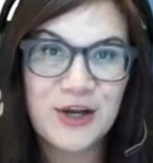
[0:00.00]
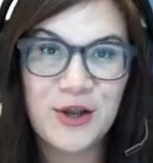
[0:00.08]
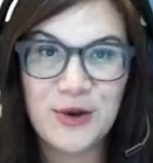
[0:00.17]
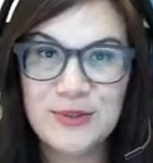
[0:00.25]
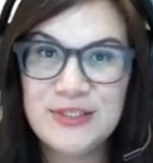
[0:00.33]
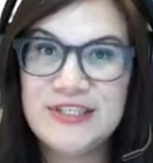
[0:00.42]

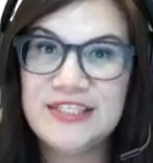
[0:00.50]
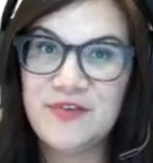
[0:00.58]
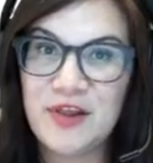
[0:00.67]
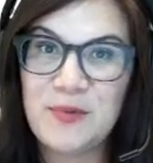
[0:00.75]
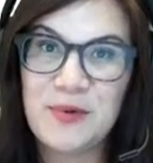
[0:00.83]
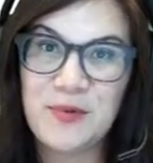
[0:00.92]
go to the
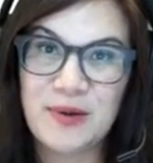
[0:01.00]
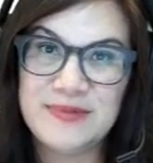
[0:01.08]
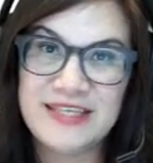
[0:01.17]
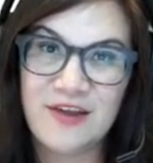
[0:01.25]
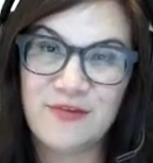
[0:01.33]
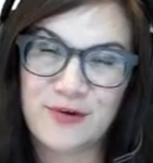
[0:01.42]
developer
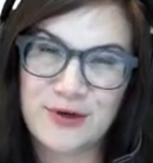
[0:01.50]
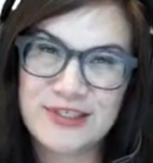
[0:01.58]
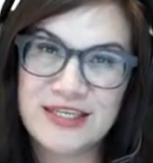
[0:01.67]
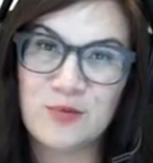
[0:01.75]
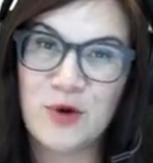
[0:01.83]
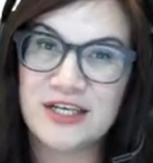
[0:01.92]
website
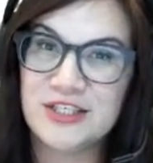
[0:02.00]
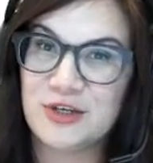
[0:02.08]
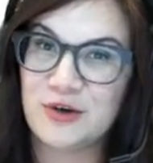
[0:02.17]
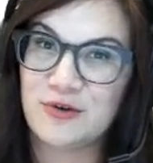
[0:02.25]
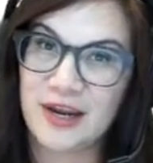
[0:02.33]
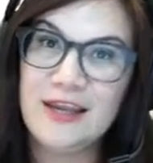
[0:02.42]
first and watch
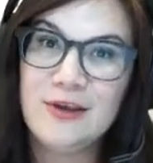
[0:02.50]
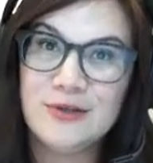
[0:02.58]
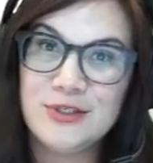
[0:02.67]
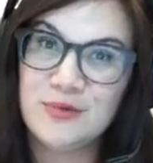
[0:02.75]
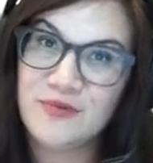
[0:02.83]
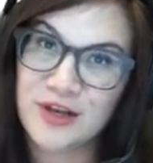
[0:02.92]
their great
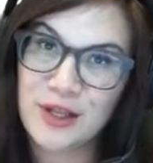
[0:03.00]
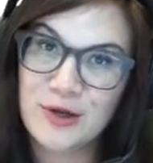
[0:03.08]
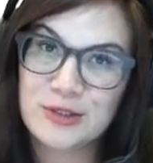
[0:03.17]
YouTube video